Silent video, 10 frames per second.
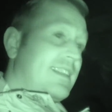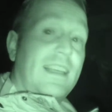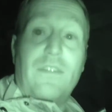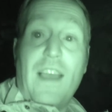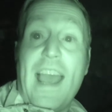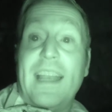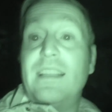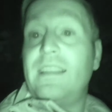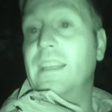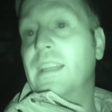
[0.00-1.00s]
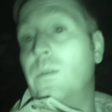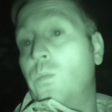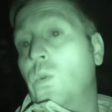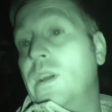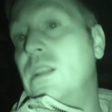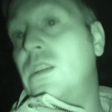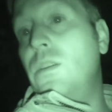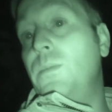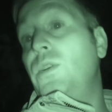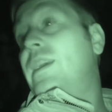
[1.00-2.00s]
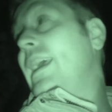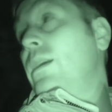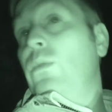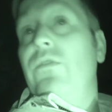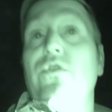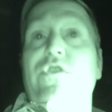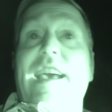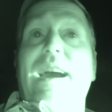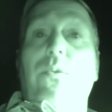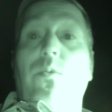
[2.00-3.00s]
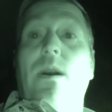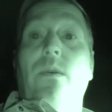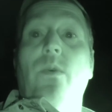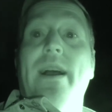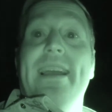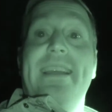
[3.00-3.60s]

see if anything will communicate with us now while we're